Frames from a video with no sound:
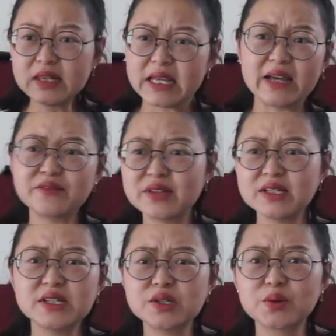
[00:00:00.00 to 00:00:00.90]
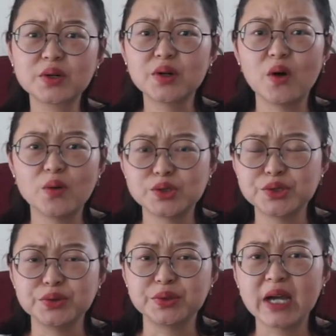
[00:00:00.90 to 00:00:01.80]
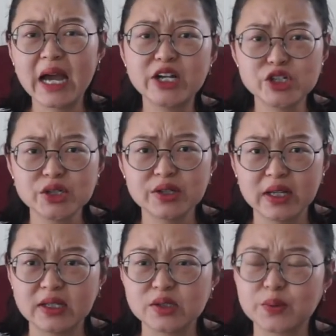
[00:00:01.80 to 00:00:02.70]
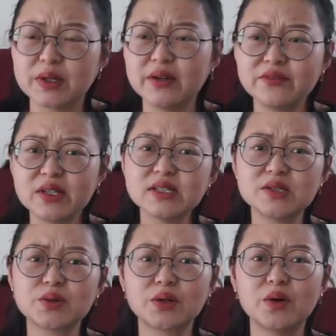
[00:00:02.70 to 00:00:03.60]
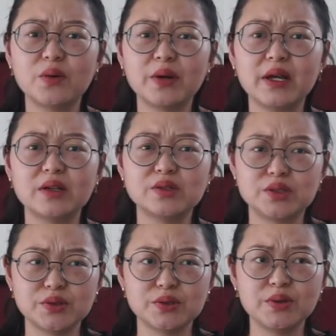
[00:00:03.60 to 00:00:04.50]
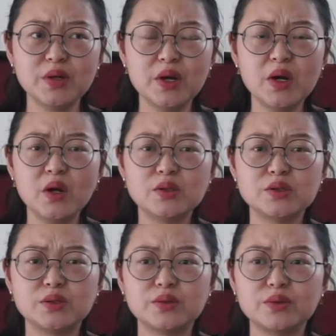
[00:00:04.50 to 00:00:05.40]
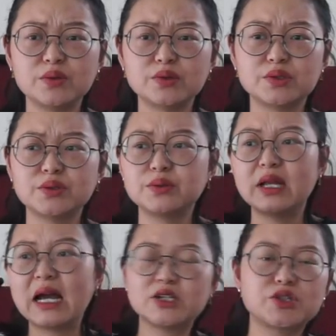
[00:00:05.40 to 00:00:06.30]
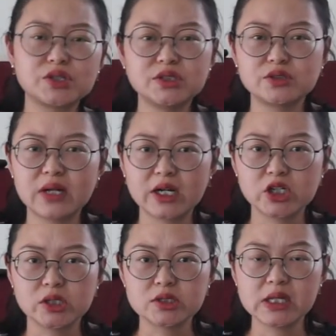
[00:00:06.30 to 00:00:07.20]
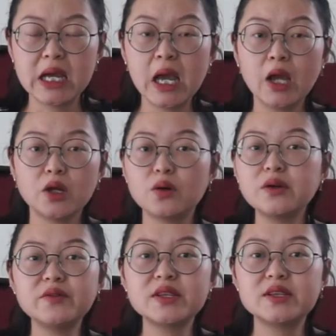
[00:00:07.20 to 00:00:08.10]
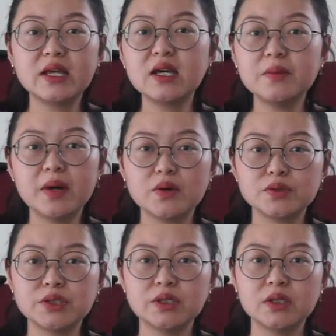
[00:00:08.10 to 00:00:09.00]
If this is your goal to catch things, or if this is your goal to that certain directions, you don't even think about